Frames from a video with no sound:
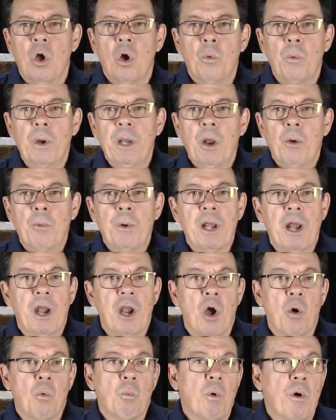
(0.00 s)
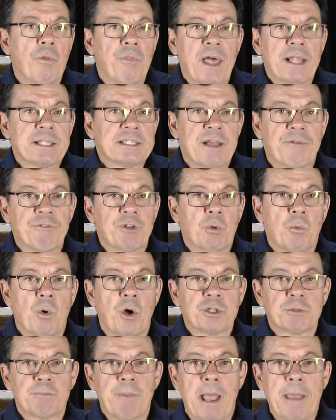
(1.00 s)
We, we don't know what that something
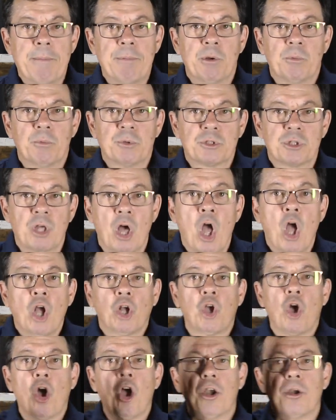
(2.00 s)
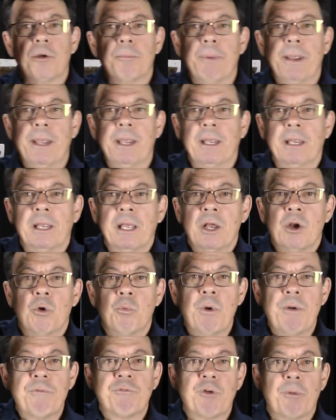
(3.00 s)
was. Maybe it was the curtain being
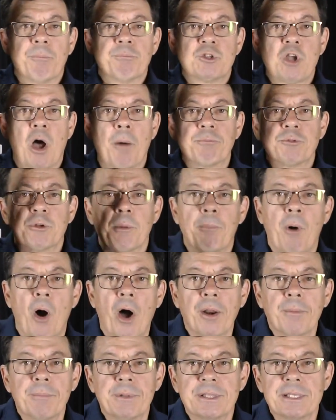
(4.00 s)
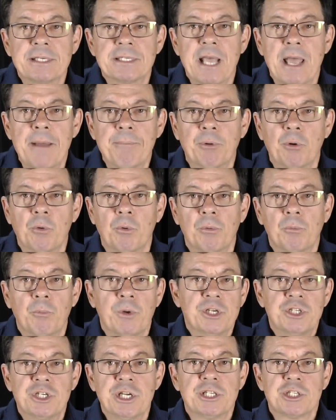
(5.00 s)
ripped from top to bottom in the temple
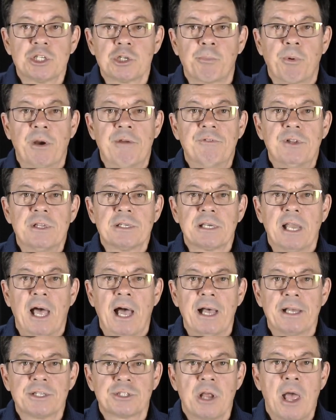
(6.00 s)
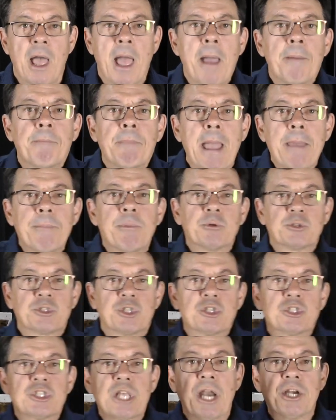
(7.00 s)
when Jesus breathed his last. Maybe it was
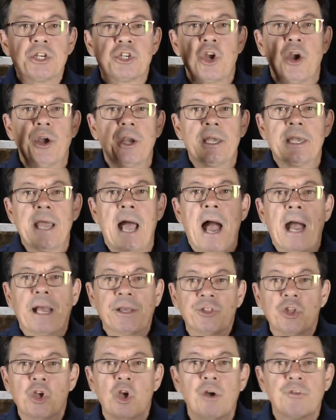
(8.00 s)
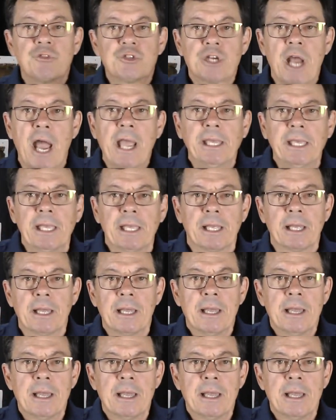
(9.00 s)
the sun turning dark and the earth shaking.